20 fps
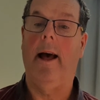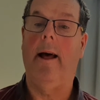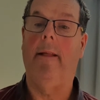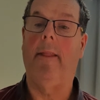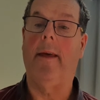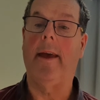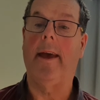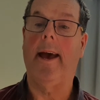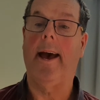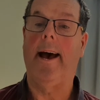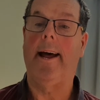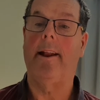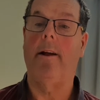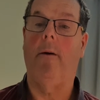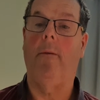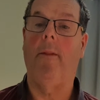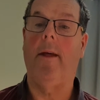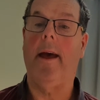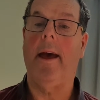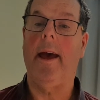and they had
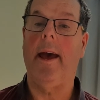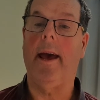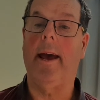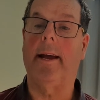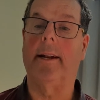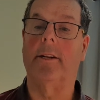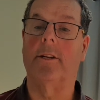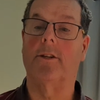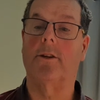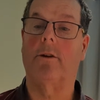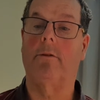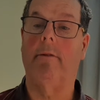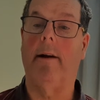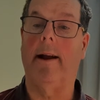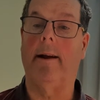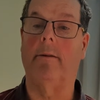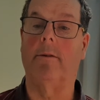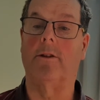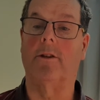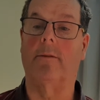on their heads
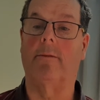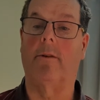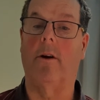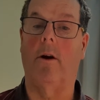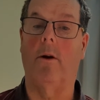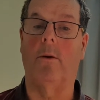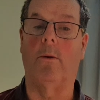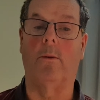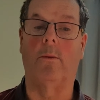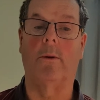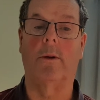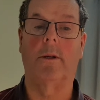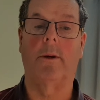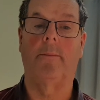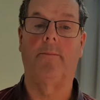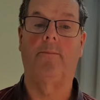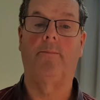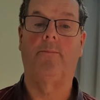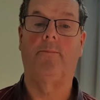crowns of gold.